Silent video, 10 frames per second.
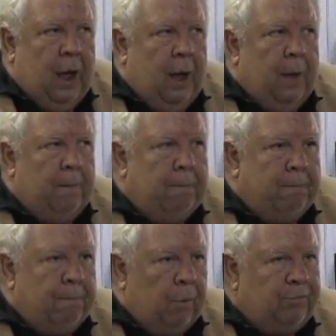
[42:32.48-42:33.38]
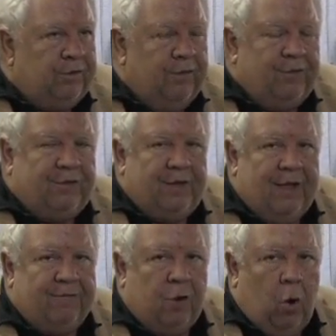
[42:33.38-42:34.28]
um, most of us
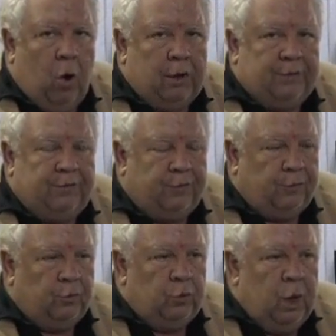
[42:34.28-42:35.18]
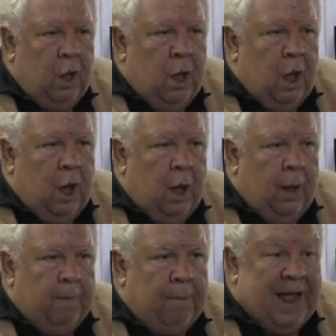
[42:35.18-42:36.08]
have gone to
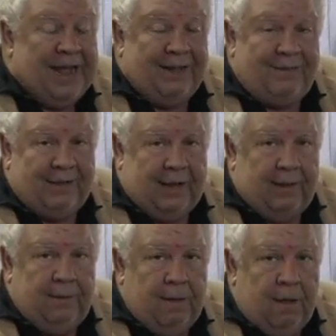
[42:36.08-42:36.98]
um, AC,